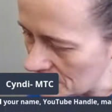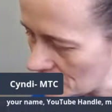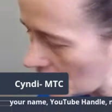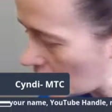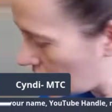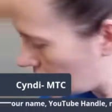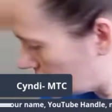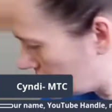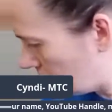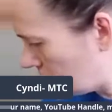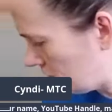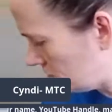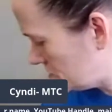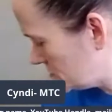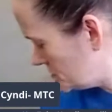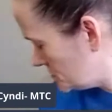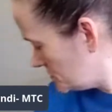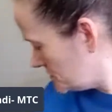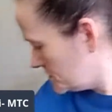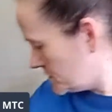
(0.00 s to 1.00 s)
Oh,
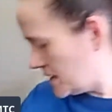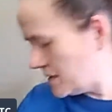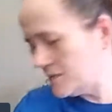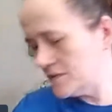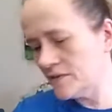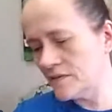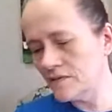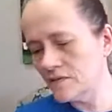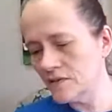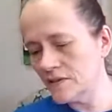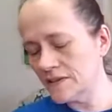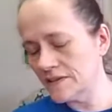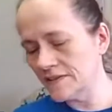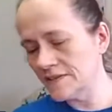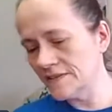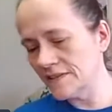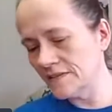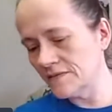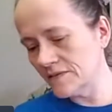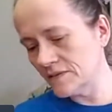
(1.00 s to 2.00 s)
March. I was going to look and
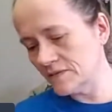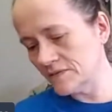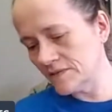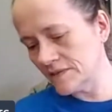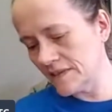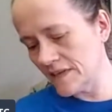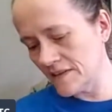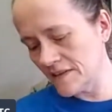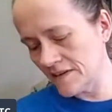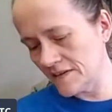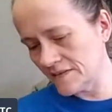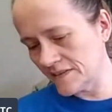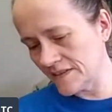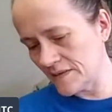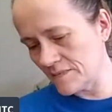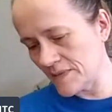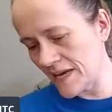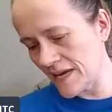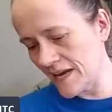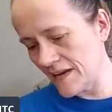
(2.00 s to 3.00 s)
see if there was anything
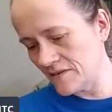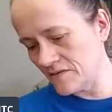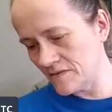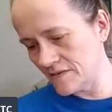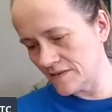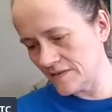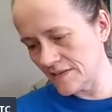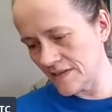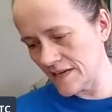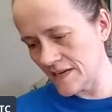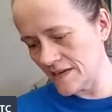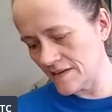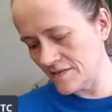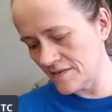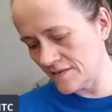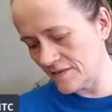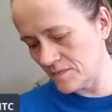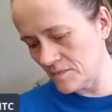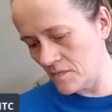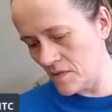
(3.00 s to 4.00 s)
St. Patrick's Day in
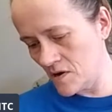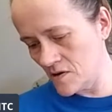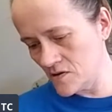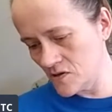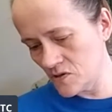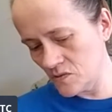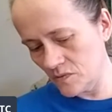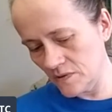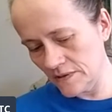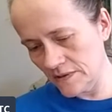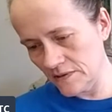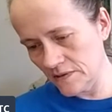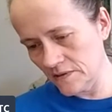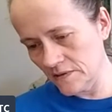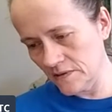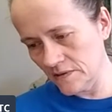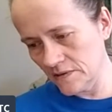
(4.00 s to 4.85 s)
this March one.